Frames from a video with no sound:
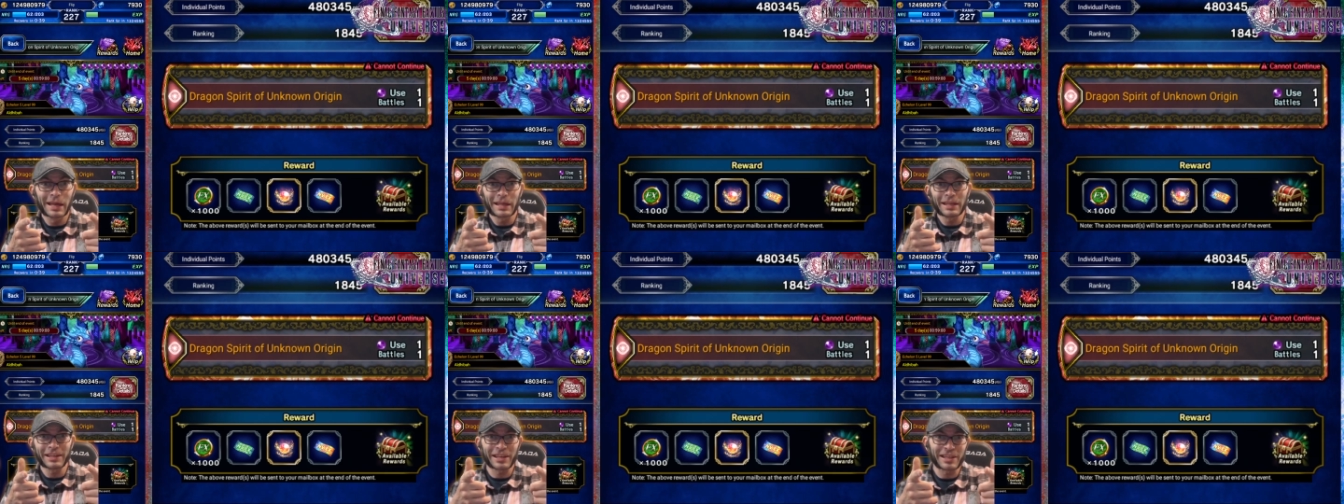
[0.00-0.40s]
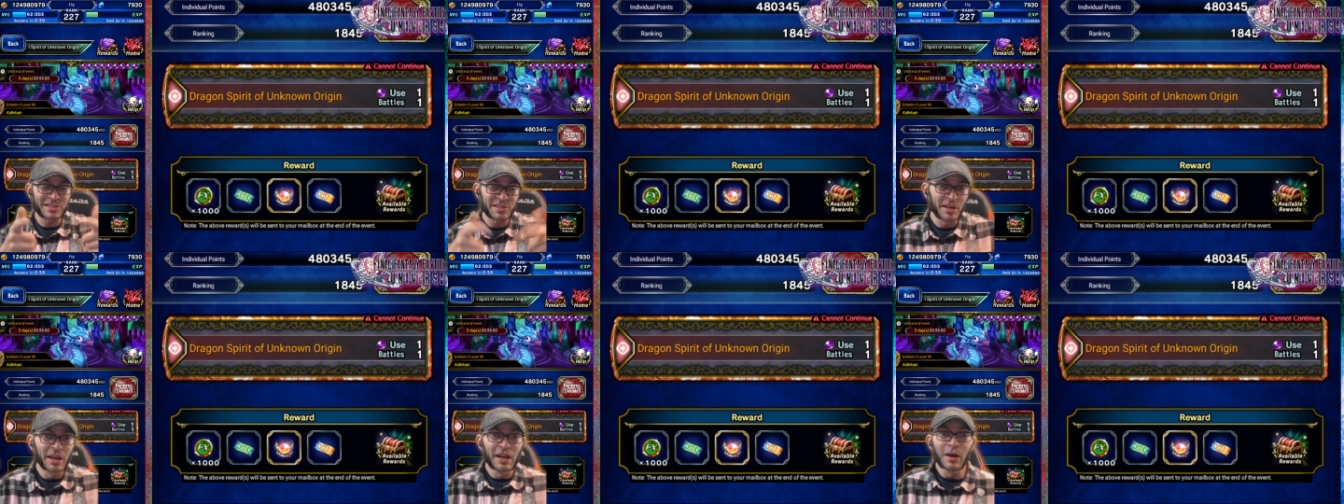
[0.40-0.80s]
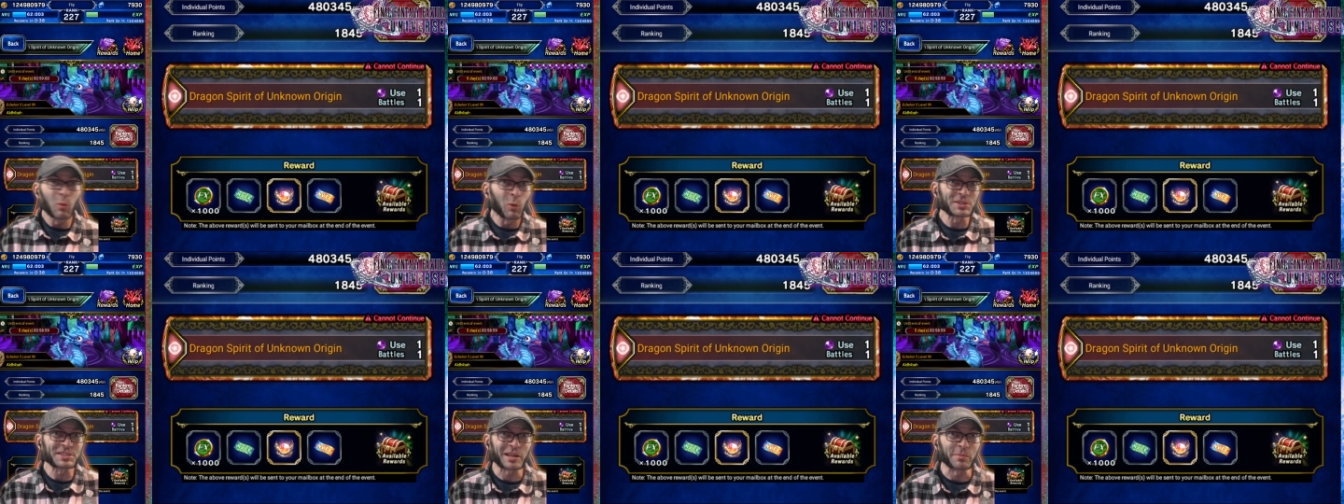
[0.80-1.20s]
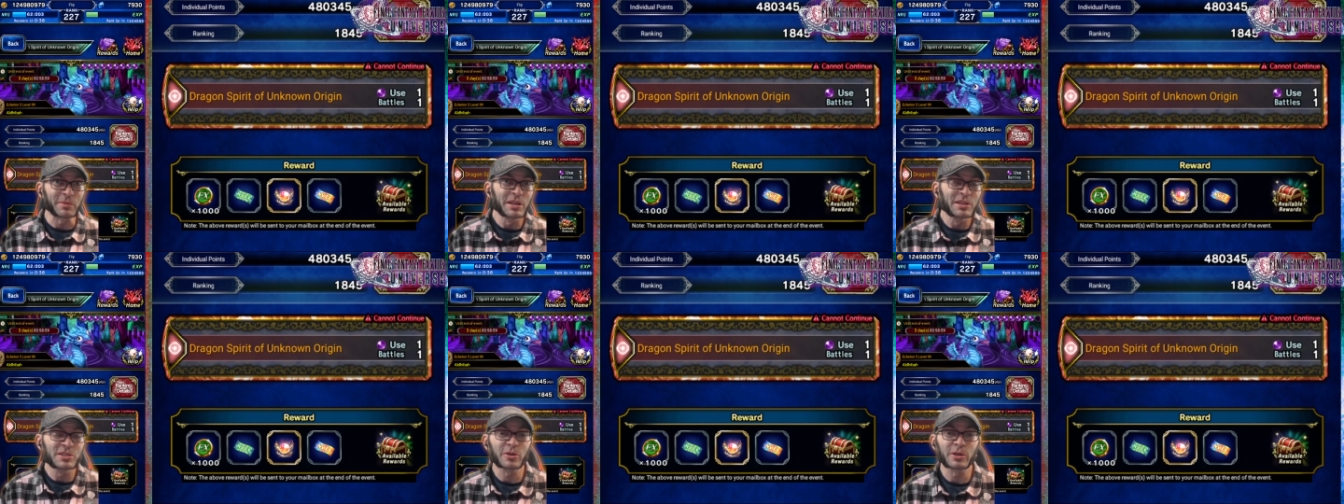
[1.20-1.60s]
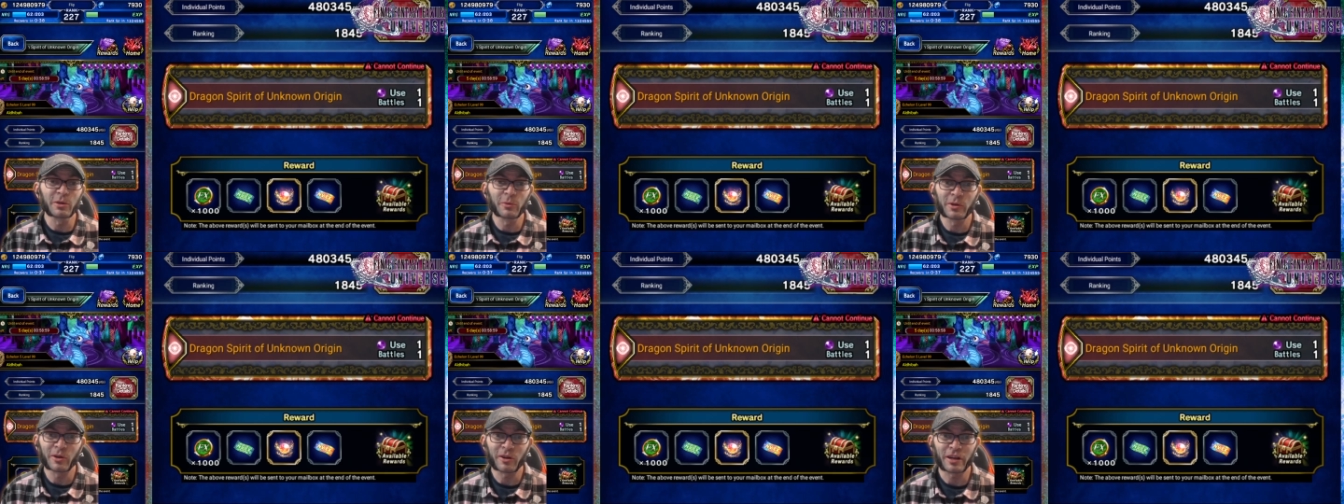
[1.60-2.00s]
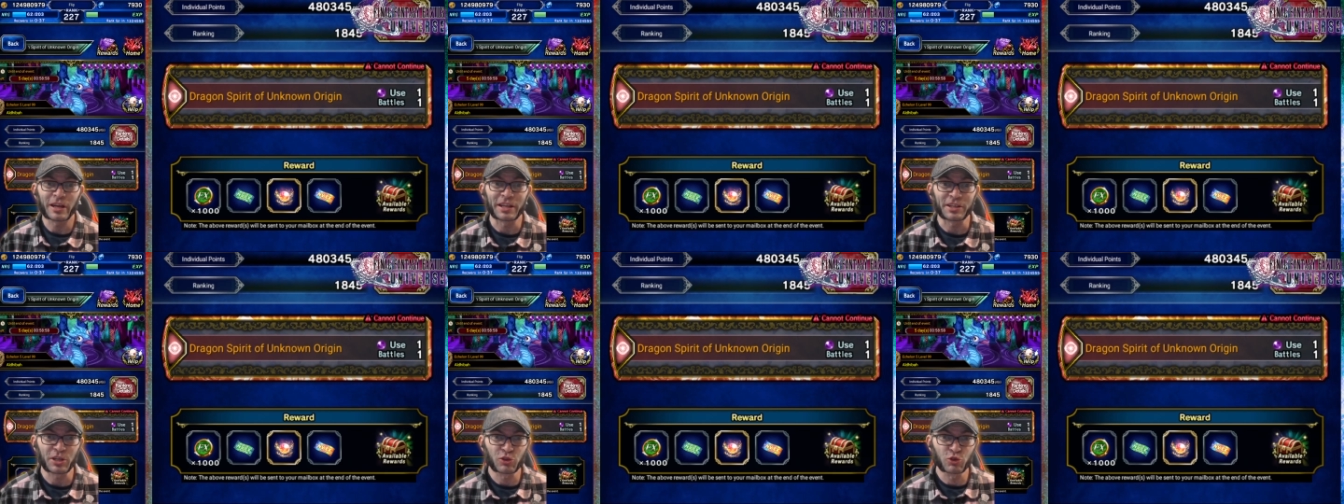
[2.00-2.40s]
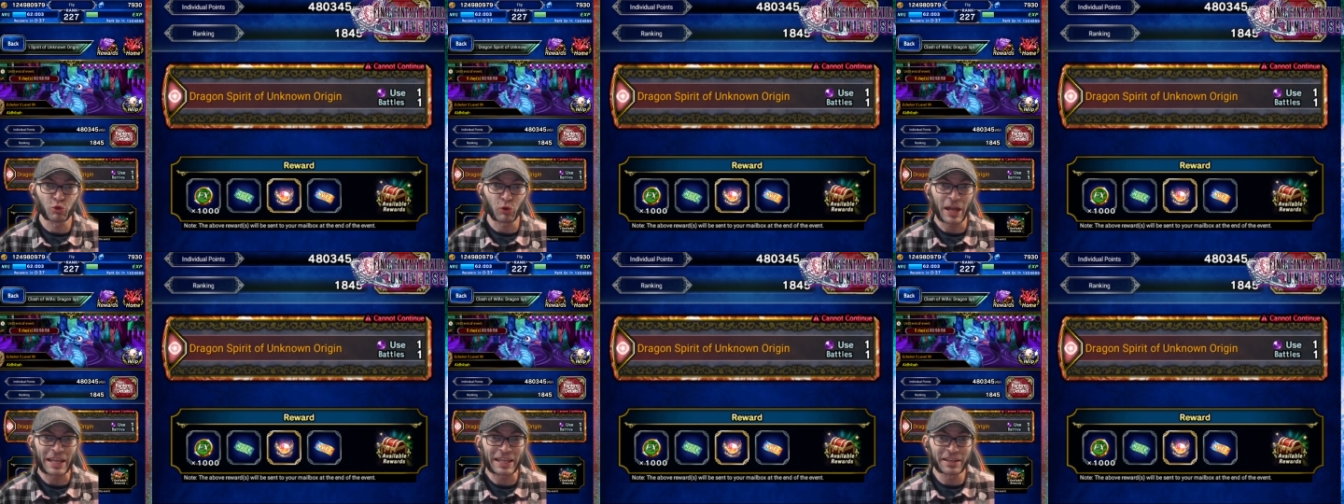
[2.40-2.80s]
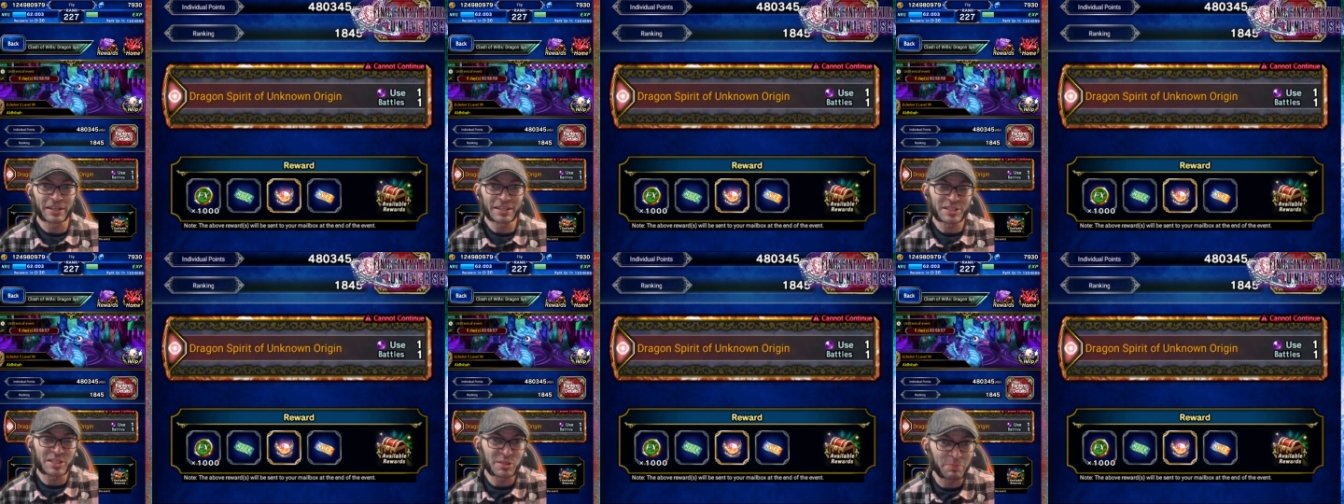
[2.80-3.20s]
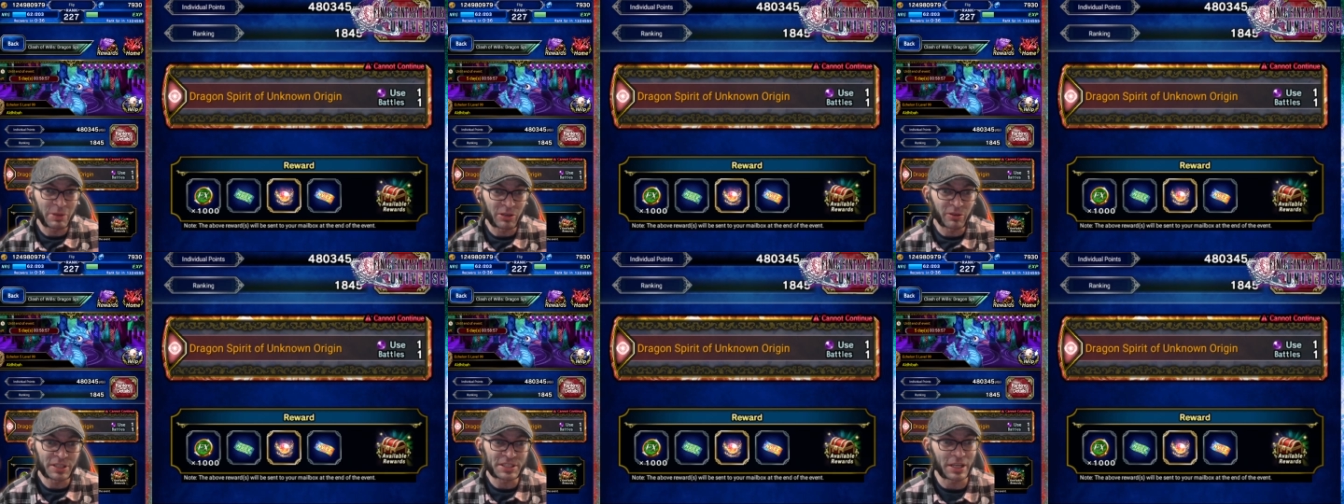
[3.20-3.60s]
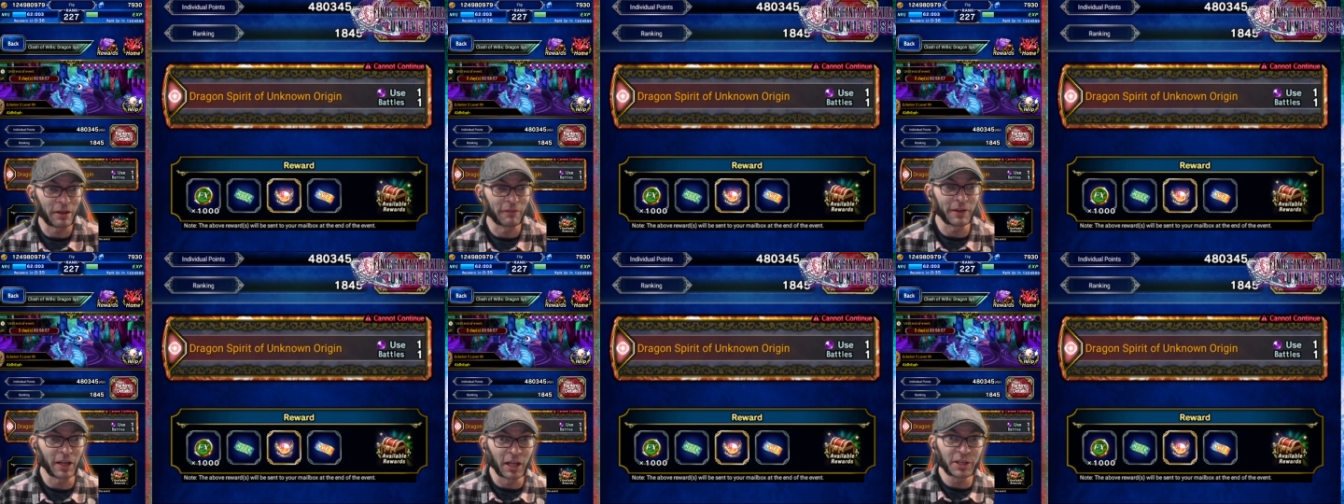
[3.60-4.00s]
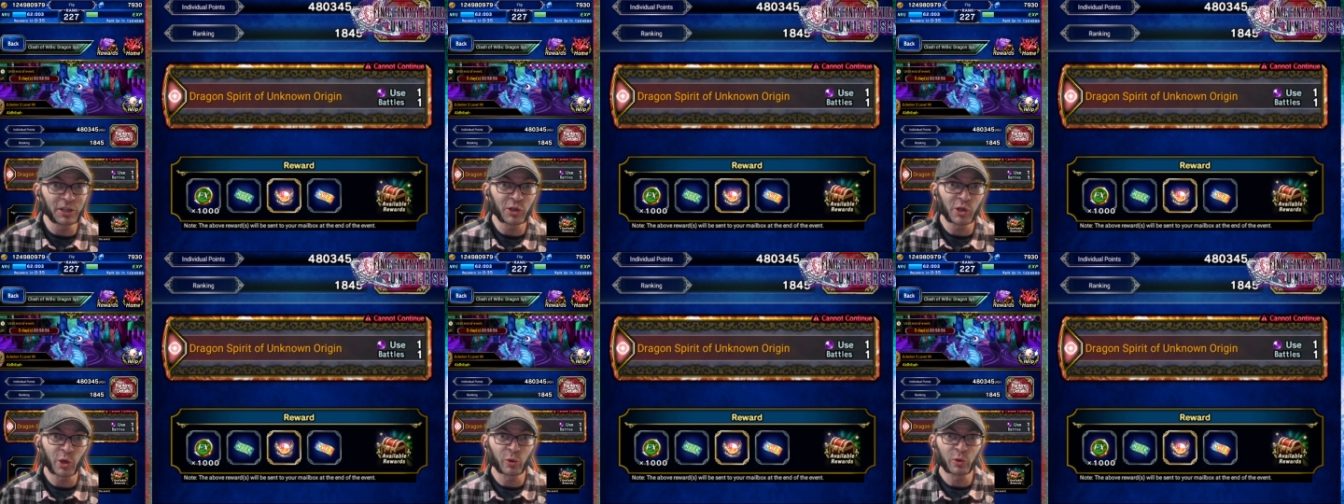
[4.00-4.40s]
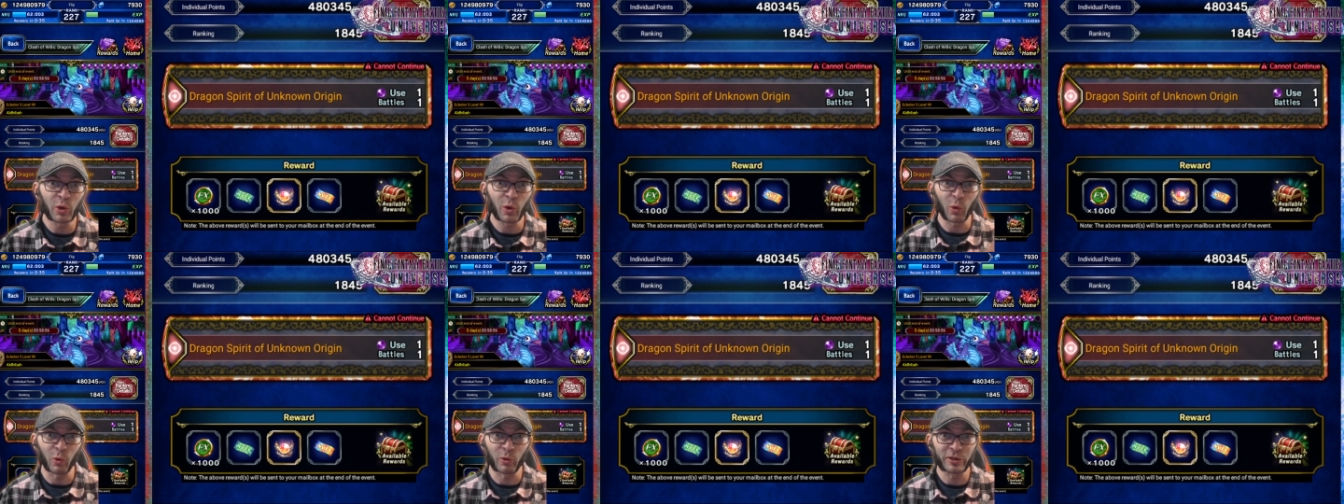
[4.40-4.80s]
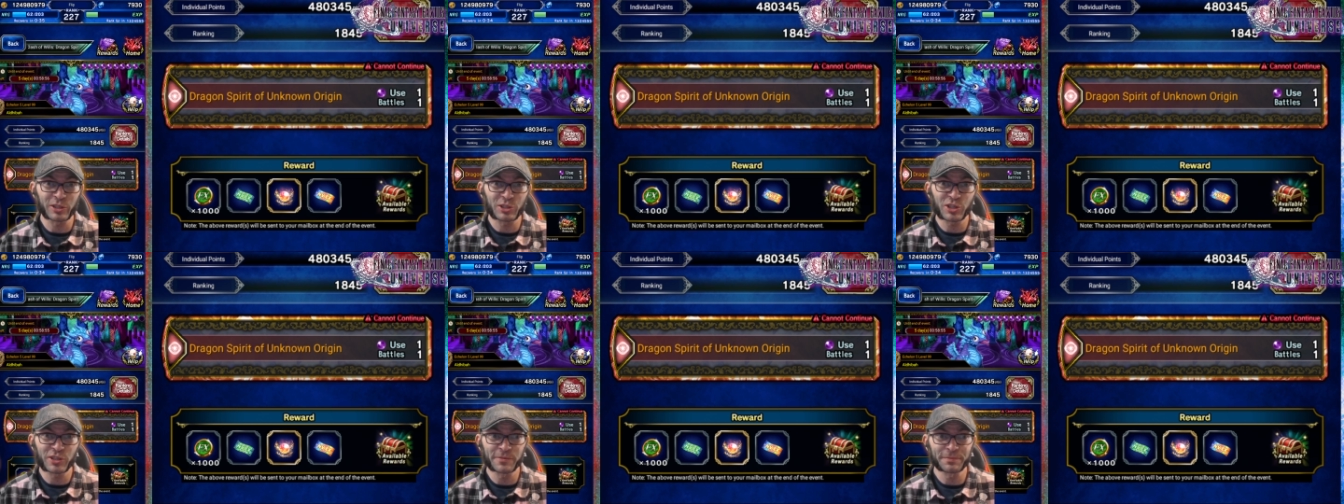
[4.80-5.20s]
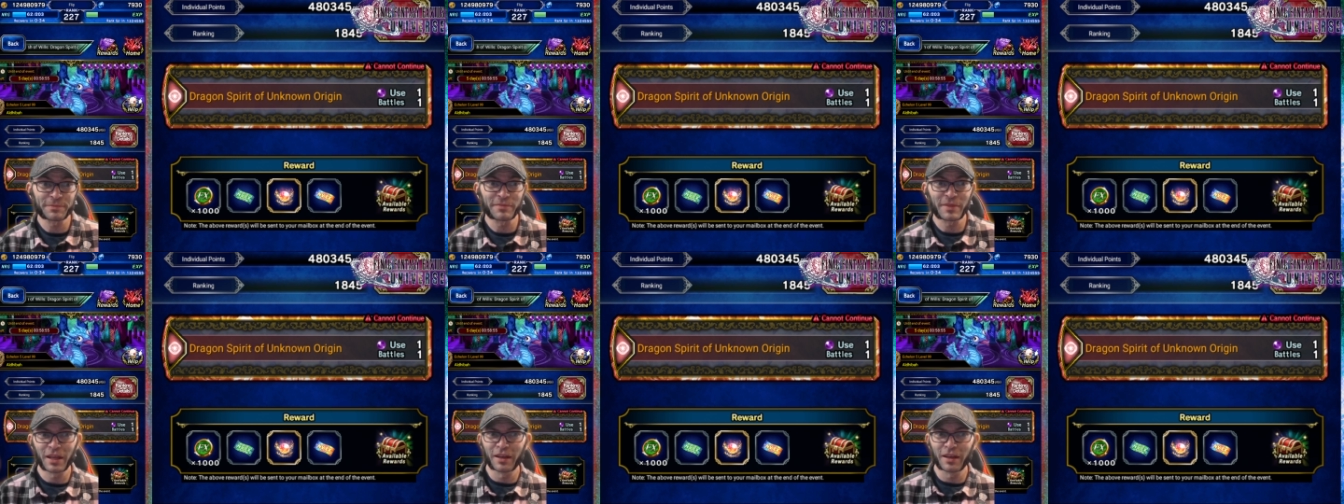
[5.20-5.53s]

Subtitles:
Hey guys, what's up? So here we are at Dragon Spirit of Unknown Origin.